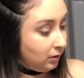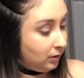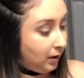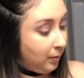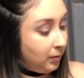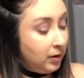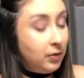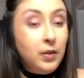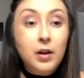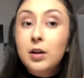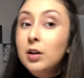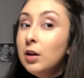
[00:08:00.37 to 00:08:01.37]
Dab it in
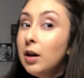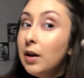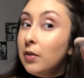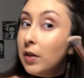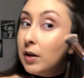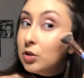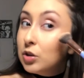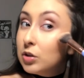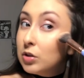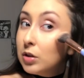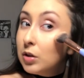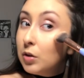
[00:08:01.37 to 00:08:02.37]
there, and then
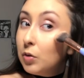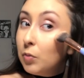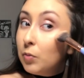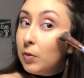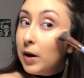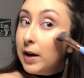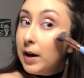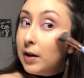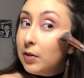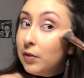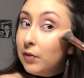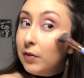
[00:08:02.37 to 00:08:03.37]
just right
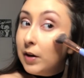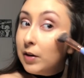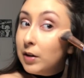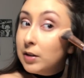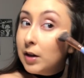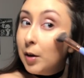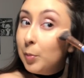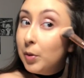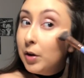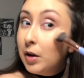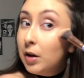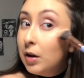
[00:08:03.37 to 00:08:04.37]
at the very top
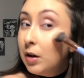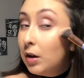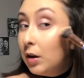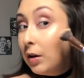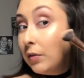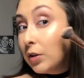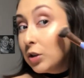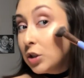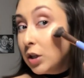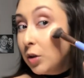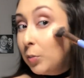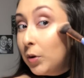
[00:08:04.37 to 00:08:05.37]
of your
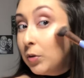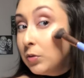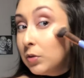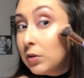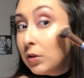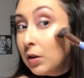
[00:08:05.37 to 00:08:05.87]
cheekbones.